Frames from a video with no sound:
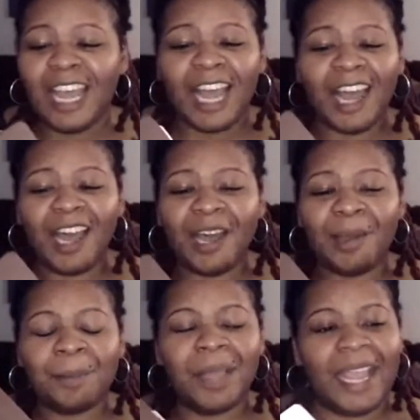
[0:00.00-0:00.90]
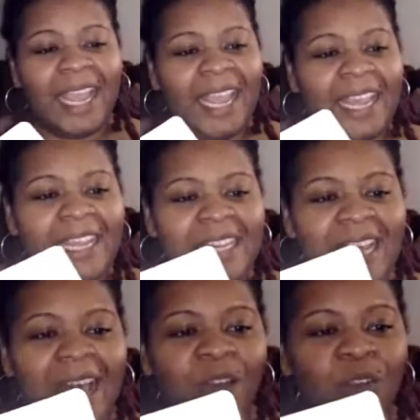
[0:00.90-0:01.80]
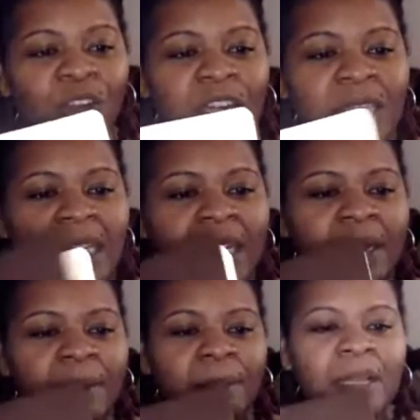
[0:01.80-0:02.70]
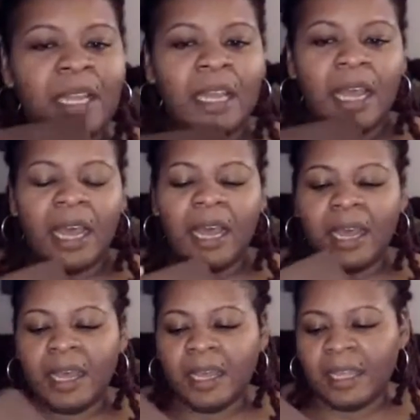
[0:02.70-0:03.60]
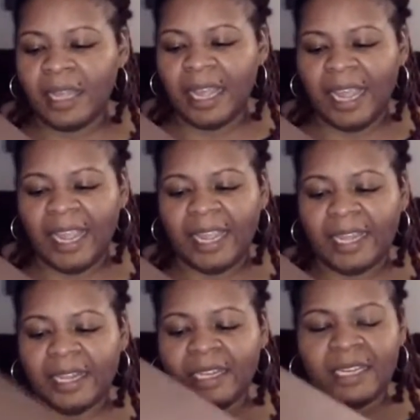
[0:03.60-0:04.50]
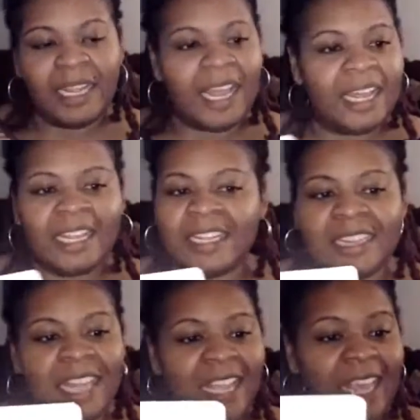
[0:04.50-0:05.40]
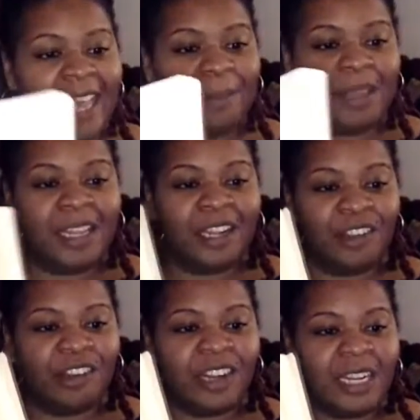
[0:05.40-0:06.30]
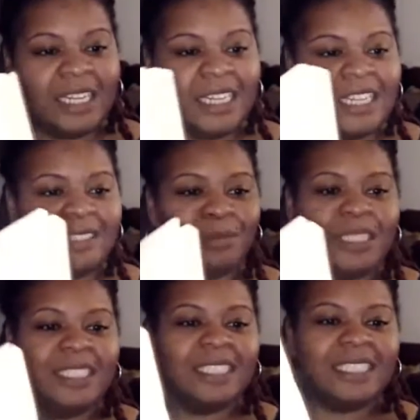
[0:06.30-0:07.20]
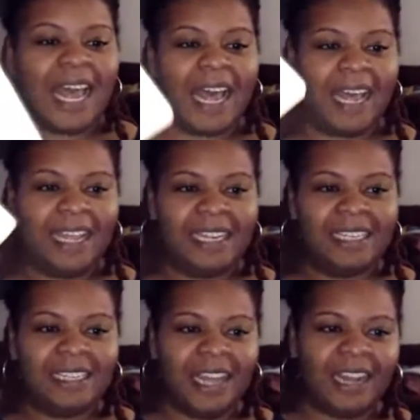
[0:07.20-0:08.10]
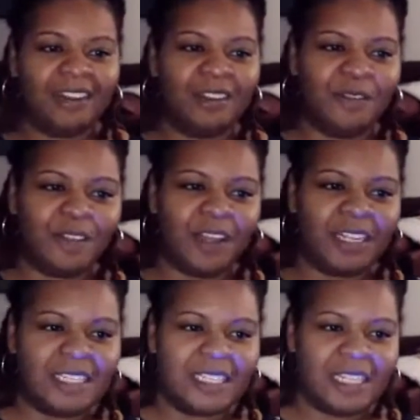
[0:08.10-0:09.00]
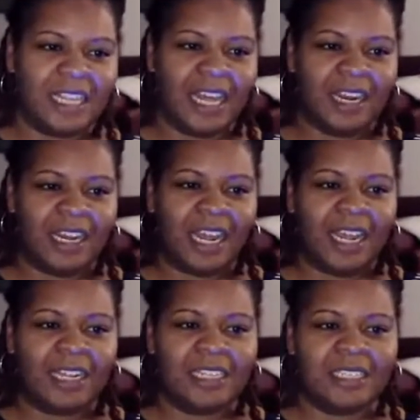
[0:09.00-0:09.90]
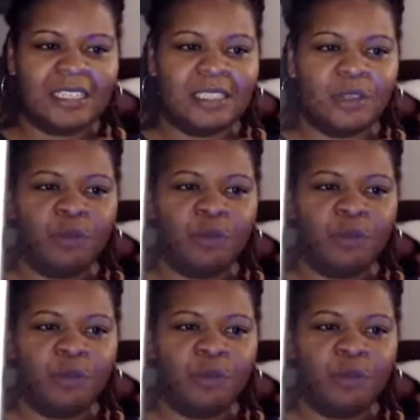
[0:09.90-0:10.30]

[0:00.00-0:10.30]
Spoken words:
And I ordered them and they came in early. This one is signed. I don't know if y'all can see that or not because it's so